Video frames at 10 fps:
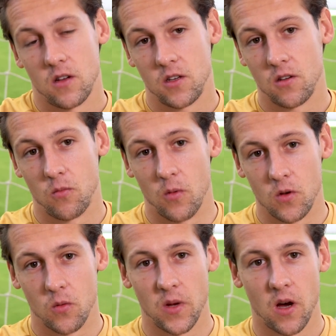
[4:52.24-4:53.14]

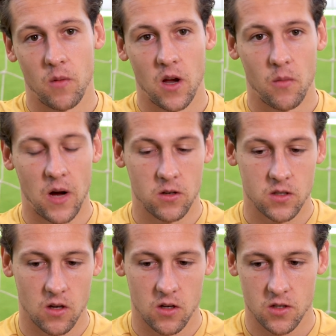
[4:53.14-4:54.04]
you'll be up thereabouts.
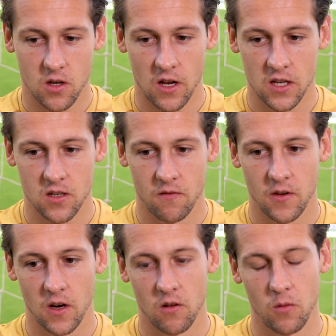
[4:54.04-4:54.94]
So that's
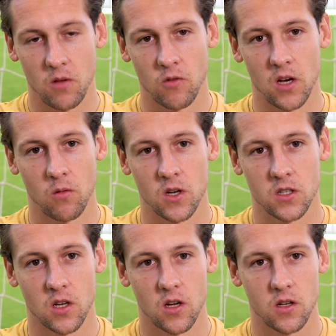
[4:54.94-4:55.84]
something that we really
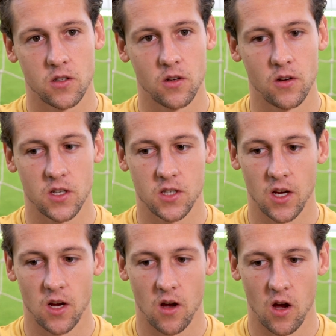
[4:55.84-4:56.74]
wanted to do this
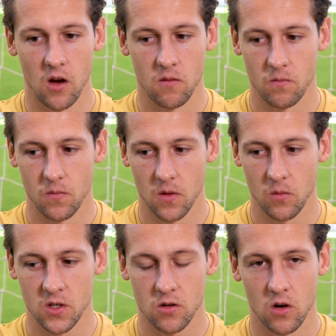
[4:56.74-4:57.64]
year.
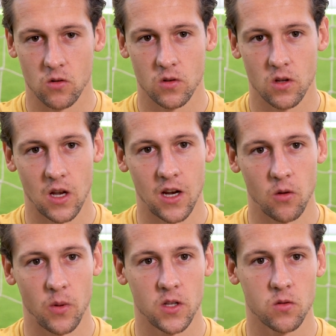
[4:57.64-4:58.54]
We struggled a
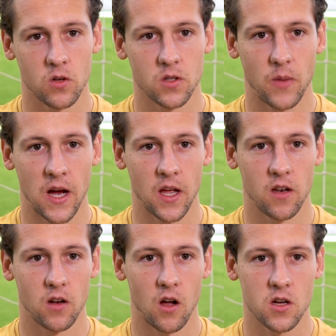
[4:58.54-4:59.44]
little bit towards the back
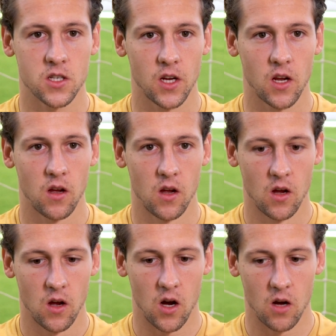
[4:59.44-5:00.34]
end of last year,
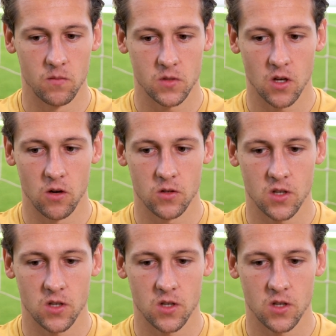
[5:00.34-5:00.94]
so it was